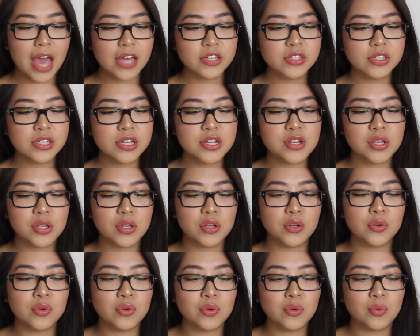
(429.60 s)
actually
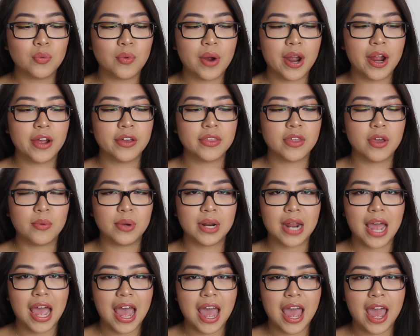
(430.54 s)
knew where they
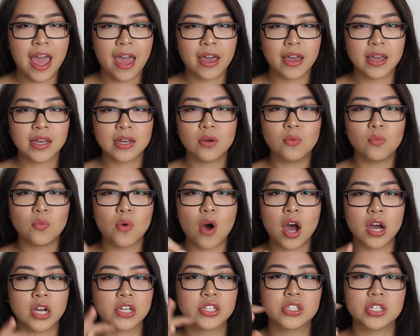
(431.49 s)
would hang
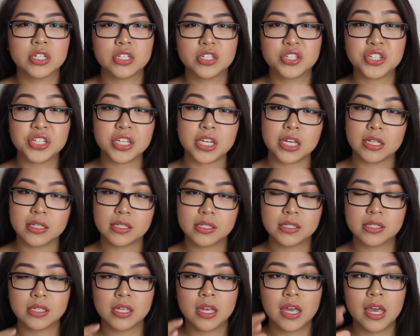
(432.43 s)
washed
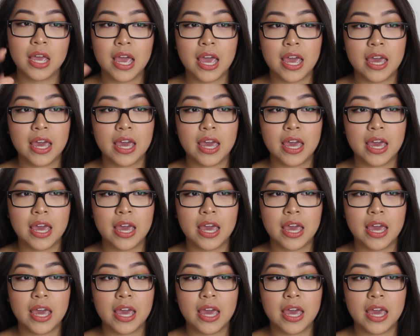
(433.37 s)
sheets